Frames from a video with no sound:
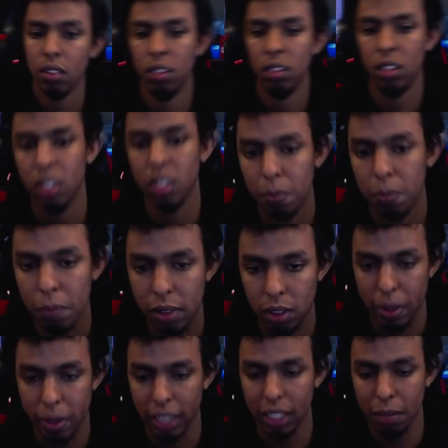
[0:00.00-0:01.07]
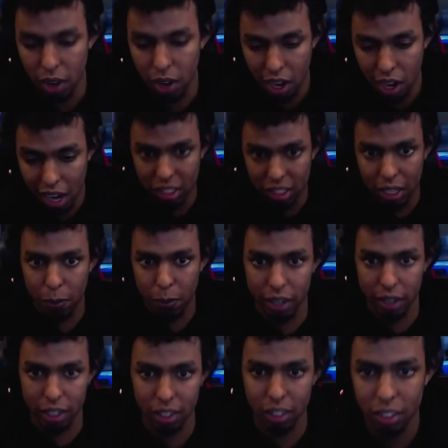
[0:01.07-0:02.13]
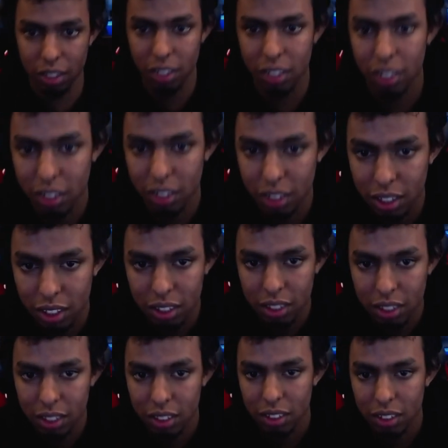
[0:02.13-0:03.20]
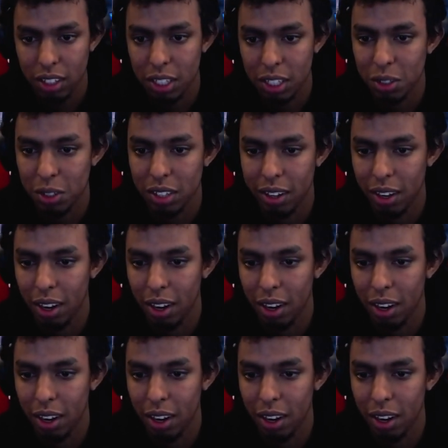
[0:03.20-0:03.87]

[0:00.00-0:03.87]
Just make them unseparate. Easier said than